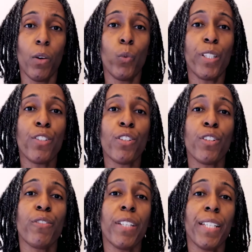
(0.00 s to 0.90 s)
We
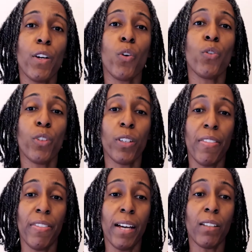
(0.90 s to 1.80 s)
surveyed over
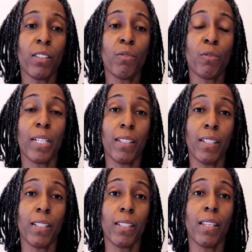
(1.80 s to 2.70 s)
1,000
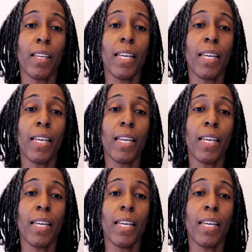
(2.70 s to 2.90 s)
residents